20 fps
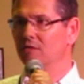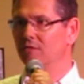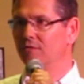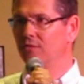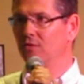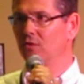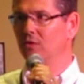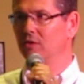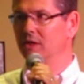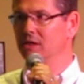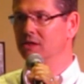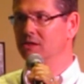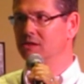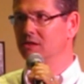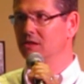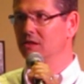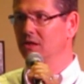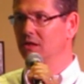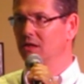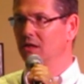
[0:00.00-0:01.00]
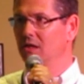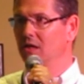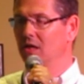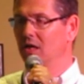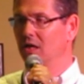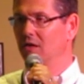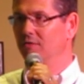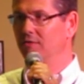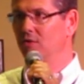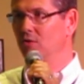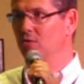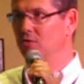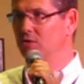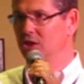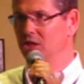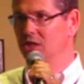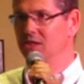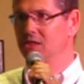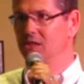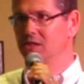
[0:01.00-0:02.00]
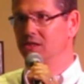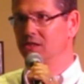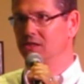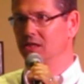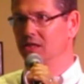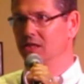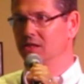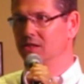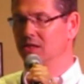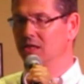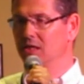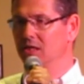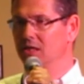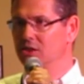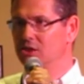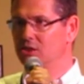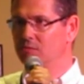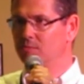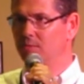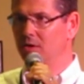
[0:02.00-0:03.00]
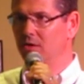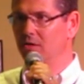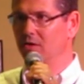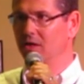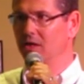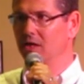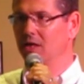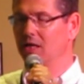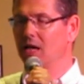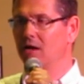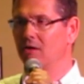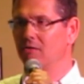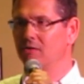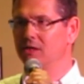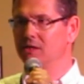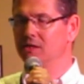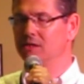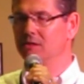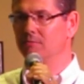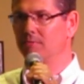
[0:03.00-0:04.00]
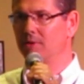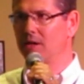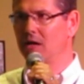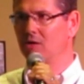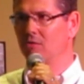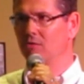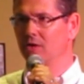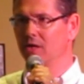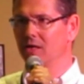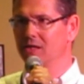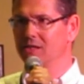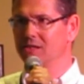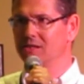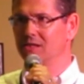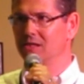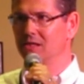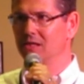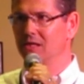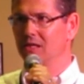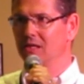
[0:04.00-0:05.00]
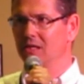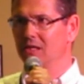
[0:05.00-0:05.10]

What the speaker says: in the fullness of who Jesus is and his spirit and how he's empowered us.